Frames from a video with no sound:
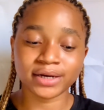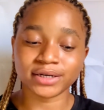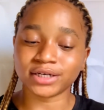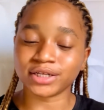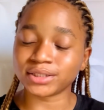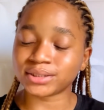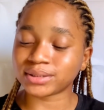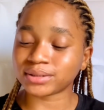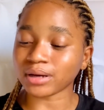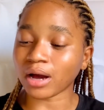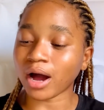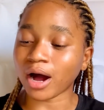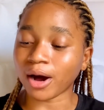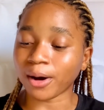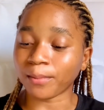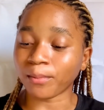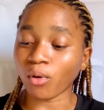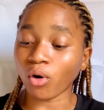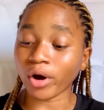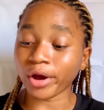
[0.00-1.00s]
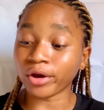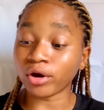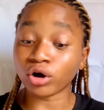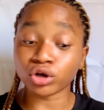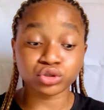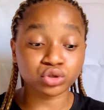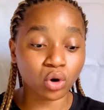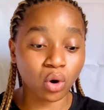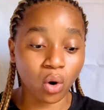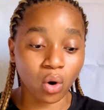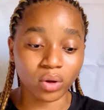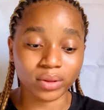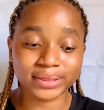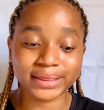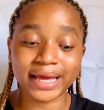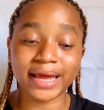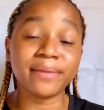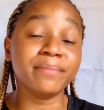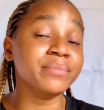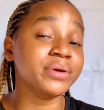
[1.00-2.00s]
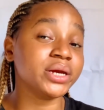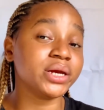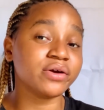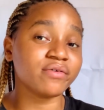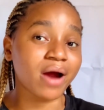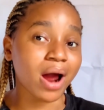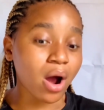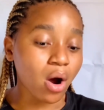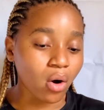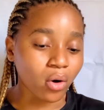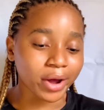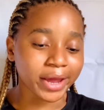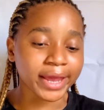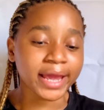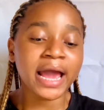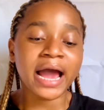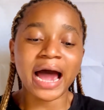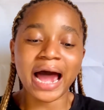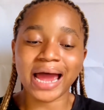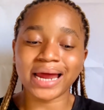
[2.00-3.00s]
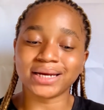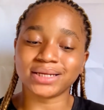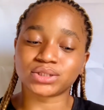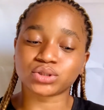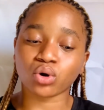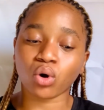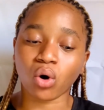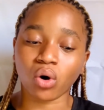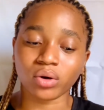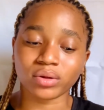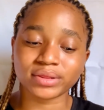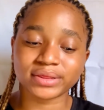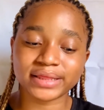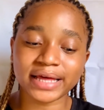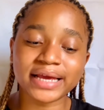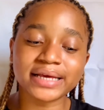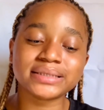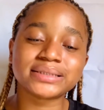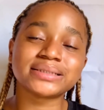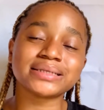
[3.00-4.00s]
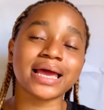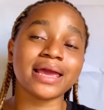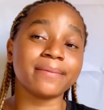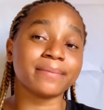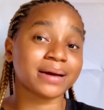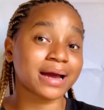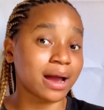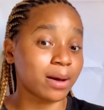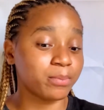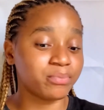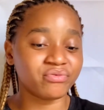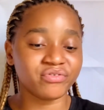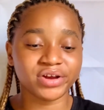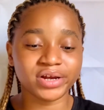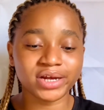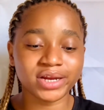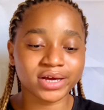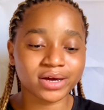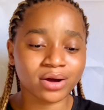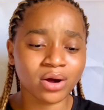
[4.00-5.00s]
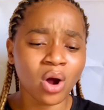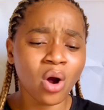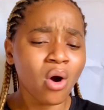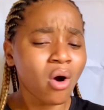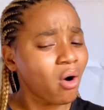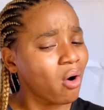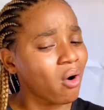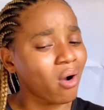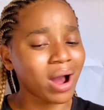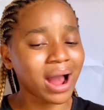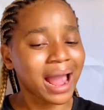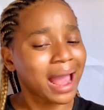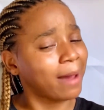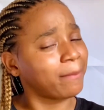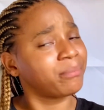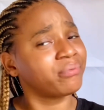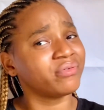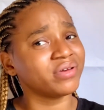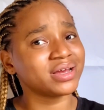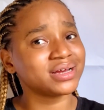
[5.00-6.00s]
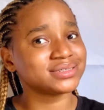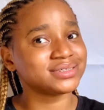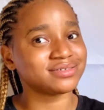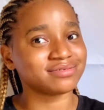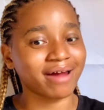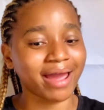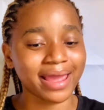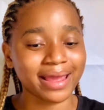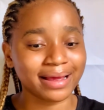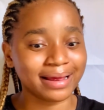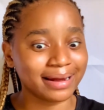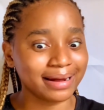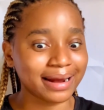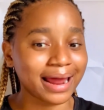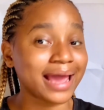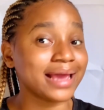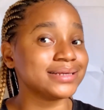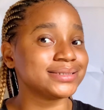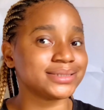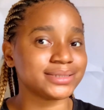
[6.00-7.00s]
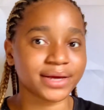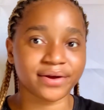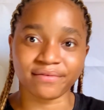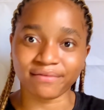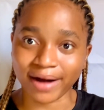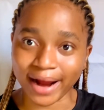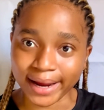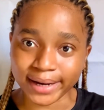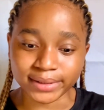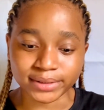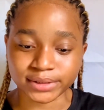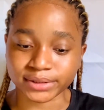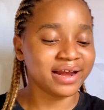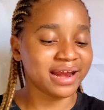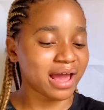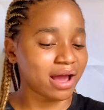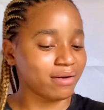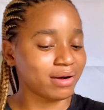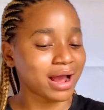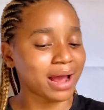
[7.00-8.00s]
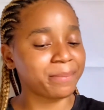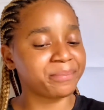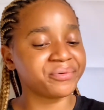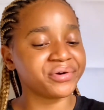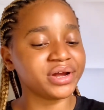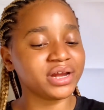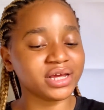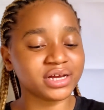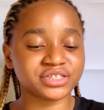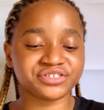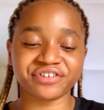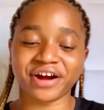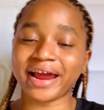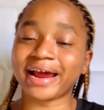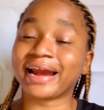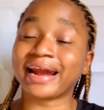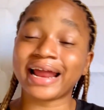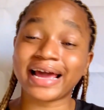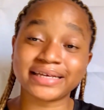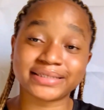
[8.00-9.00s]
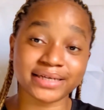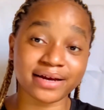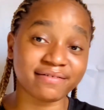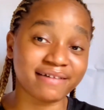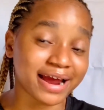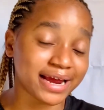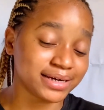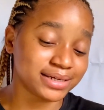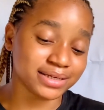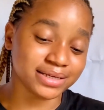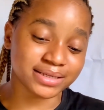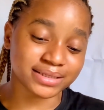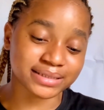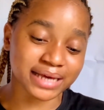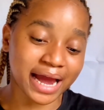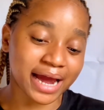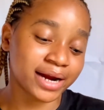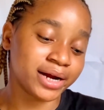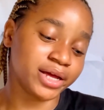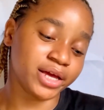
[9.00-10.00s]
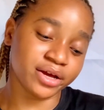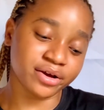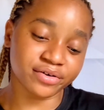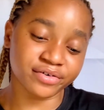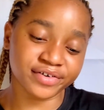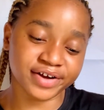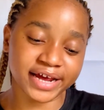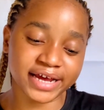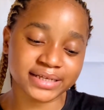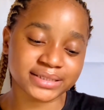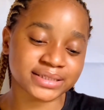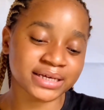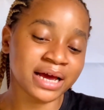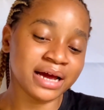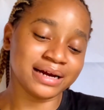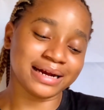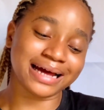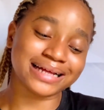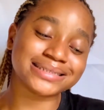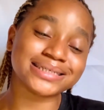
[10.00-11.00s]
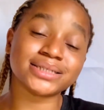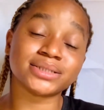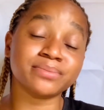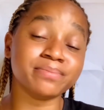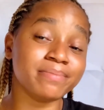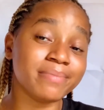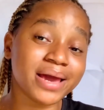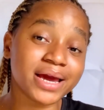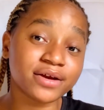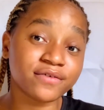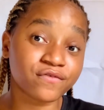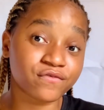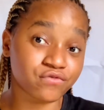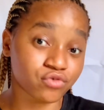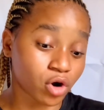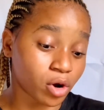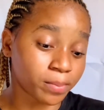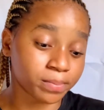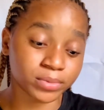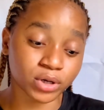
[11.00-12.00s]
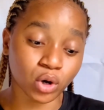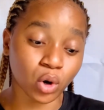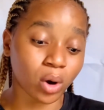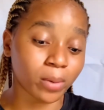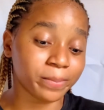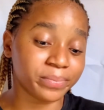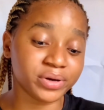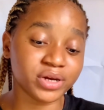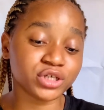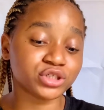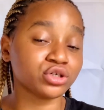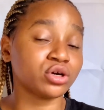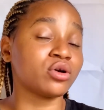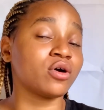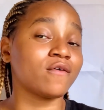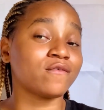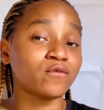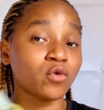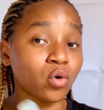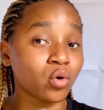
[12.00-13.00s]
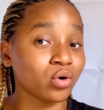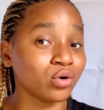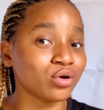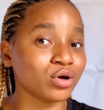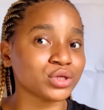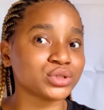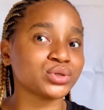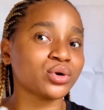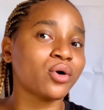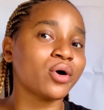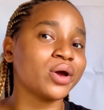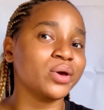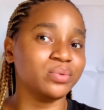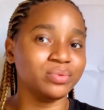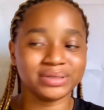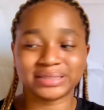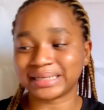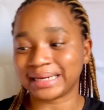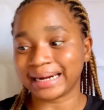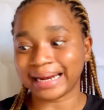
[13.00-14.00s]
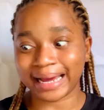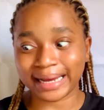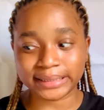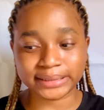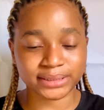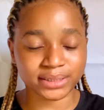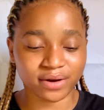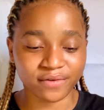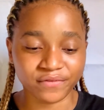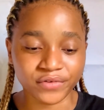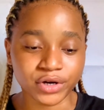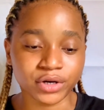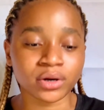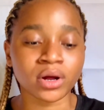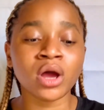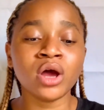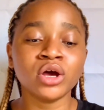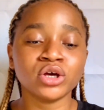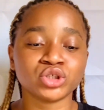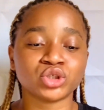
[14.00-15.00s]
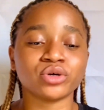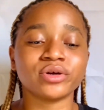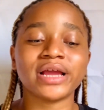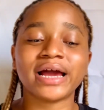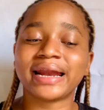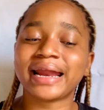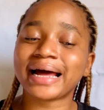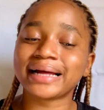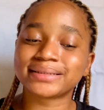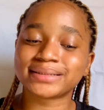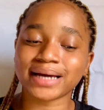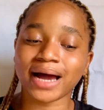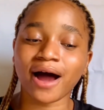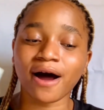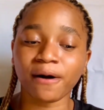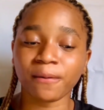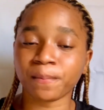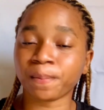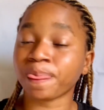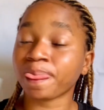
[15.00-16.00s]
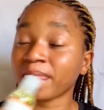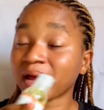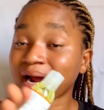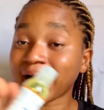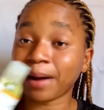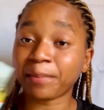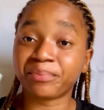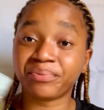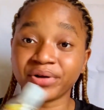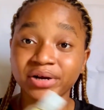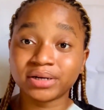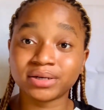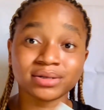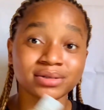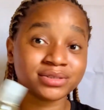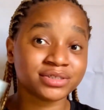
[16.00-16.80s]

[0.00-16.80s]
This um oil also contains mineral oil, and it contains um, caprylic or caprylic triglyceride. Now, caprylic triglyceride is an ingredient that is made from the combination of coconut oil with glycerin. So yeah, that's um caprylic